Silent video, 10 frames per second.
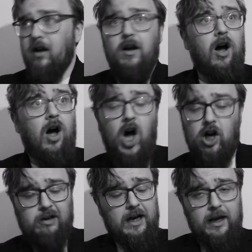
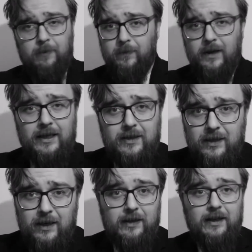horror.
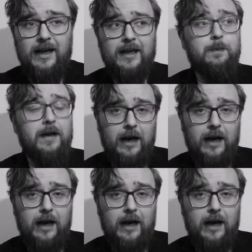It's been